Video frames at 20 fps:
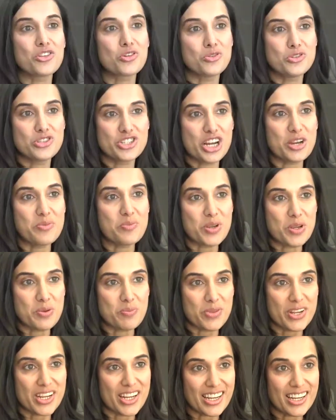through
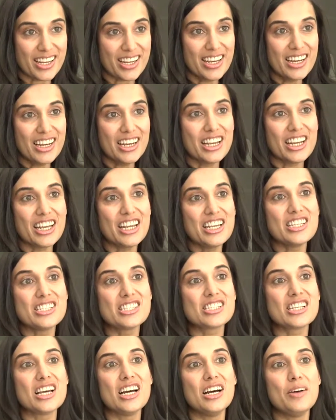JPP
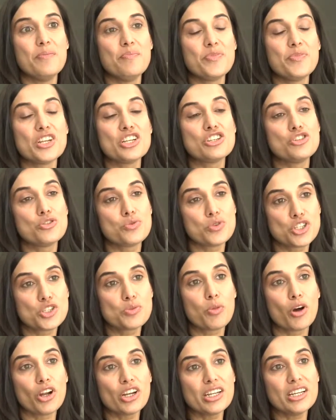is um, to
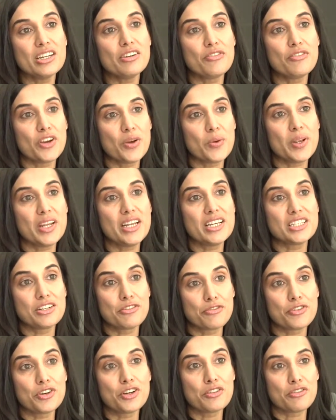respond in a very
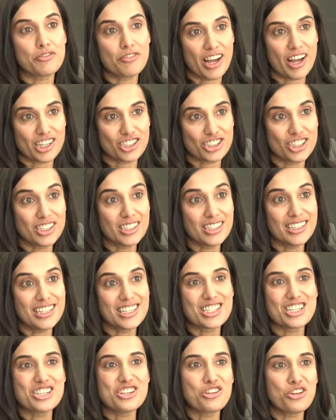different fashion.
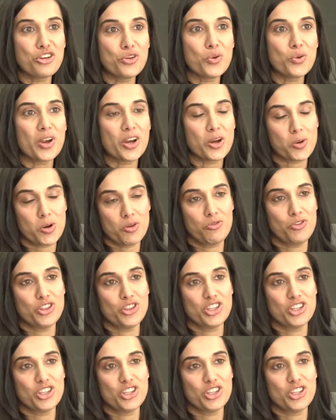It's a new era for